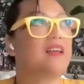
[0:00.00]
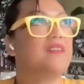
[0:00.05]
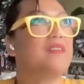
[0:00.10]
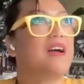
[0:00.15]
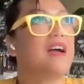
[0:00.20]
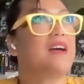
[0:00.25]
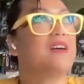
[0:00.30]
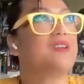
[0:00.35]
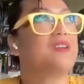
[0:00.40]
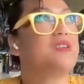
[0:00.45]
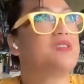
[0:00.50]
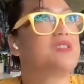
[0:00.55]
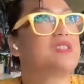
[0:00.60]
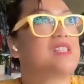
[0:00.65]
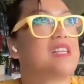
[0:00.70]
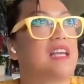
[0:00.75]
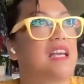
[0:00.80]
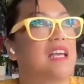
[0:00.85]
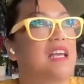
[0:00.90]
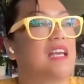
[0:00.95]
love how you
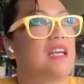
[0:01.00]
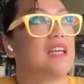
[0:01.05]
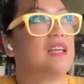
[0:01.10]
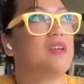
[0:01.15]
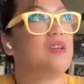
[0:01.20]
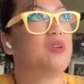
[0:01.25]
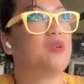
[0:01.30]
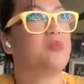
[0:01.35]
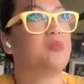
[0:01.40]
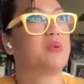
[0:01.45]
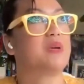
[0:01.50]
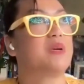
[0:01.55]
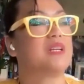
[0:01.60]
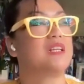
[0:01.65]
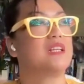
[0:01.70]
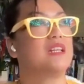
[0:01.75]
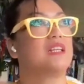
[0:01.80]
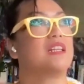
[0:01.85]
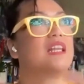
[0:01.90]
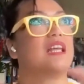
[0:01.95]
say you
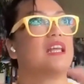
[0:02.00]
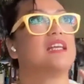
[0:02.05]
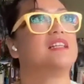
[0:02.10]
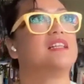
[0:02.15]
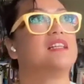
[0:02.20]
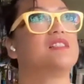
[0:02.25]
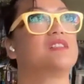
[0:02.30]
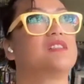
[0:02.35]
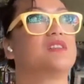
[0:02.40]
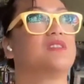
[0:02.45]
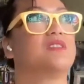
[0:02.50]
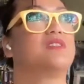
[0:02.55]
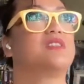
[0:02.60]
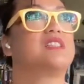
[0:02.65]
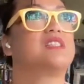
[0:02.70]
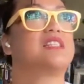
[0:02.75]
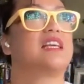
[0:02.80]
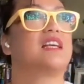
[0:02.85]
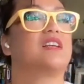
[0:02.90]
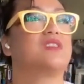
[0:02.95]
bring the lens of
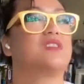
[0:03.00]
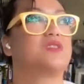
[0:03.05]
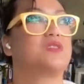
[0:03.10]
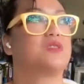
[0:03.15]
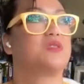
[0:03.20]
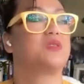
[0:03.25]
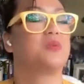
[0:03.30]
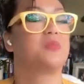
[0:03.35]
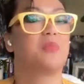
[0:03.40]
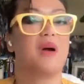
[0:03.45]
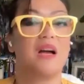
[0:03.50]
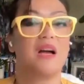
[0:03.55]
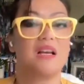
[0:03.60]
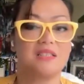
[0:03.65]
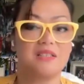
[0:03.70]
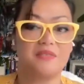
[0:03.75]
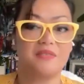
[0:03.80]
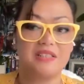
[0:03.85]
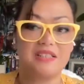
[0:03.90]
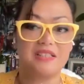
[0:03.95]
sales through
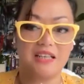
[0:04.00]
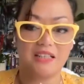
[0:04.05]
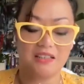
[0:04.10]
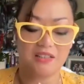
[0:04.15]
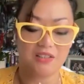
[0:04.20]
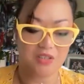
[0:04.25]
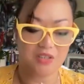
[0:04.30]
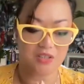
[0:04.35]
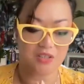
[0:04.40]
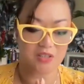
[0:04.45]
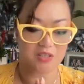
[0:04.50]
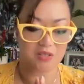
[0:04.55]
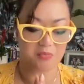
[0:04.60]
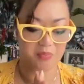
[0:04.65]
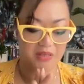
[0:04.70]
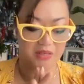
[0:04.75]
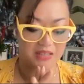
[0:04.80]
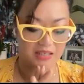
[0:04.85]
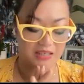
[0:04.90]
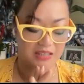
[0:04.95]
positive intelligence
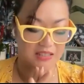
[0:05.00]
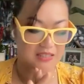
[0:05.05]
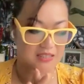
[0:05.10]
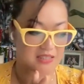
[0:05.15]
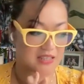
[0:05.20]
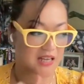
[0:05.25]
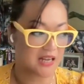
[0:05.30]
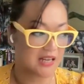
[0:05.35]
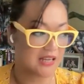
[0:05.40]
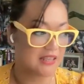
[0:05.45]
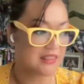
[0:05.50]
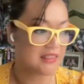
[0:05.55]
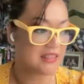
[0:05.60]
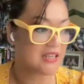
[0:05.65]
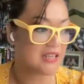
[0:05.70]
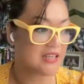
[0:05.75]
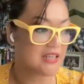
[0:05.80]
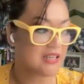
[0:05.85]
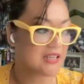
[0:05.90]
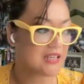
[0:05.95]
because I
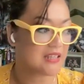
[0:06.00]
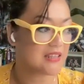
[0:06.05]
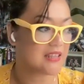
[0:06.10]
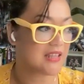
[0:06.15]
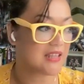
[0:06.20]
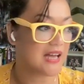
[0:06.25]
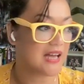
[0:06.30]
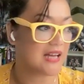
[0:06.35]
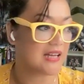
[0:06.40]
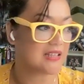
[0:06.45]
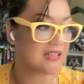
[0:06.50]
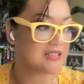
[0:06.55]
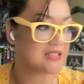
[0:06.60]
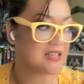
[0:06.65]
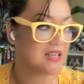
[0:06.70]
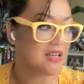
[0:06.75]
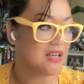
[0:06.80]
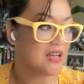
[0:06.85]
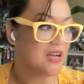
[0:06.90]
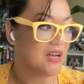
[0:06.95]
think that
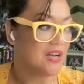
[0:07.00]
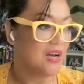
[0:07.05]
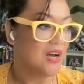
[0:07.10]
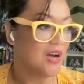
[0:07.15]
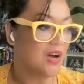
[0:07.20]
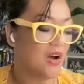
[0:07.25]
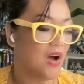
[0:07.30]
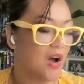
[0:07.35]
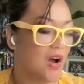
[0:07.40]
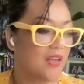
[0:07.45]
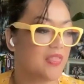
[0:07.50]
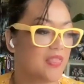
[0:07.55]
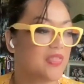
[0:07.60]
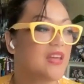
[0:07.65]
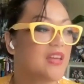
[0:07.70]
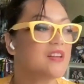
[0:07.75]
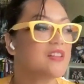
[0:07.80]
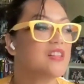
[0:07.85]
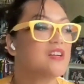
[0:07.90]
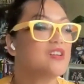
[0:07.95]

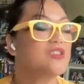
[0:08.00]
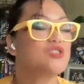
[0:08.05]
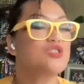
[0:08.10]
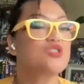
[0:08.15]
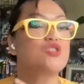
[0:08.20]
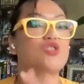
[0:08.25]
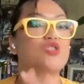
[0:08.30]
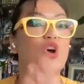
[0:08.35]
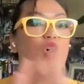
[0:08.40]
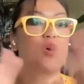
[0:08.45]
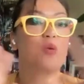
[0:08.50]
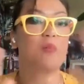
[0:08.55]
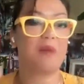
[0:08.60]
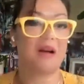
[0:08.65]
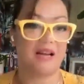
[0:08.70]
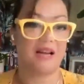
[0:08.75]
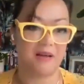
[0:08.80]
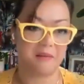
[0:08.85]
there's so much.